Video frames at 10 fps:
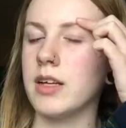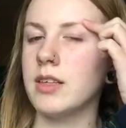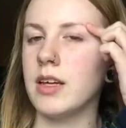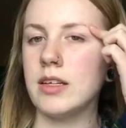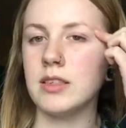
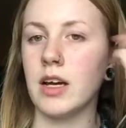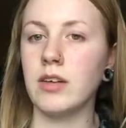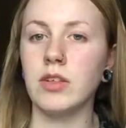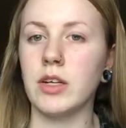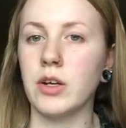at the ends I
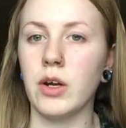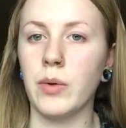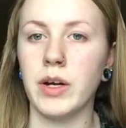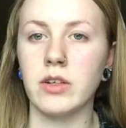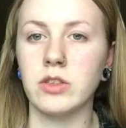have like
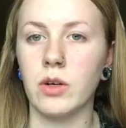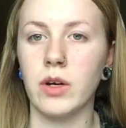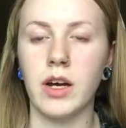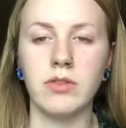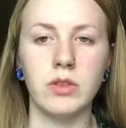no hair, so
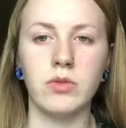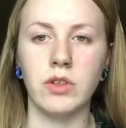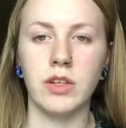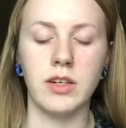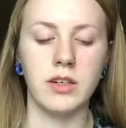I have to
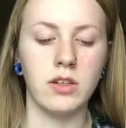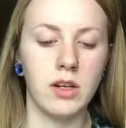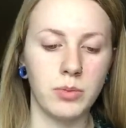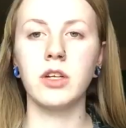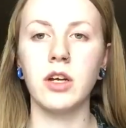fill that in a
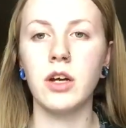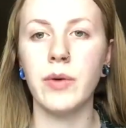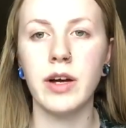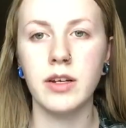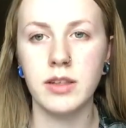lot. I'm just gonna
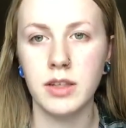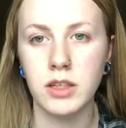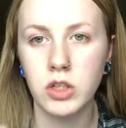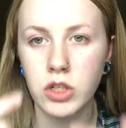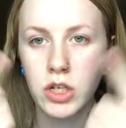go ahead and
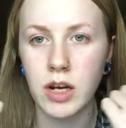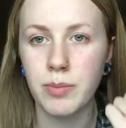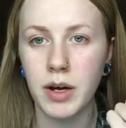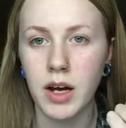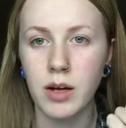like
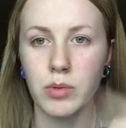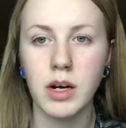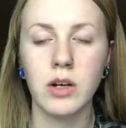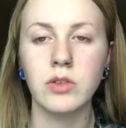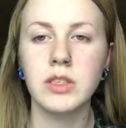shape my
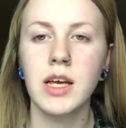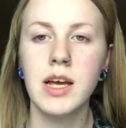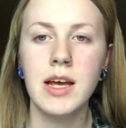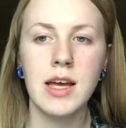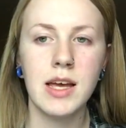eyebrows,
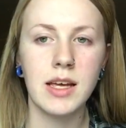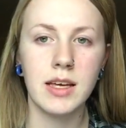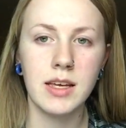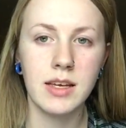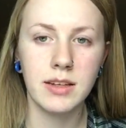
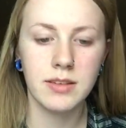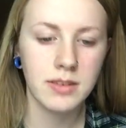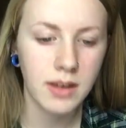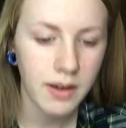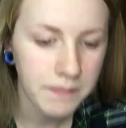and
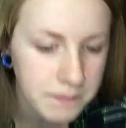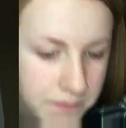yeah.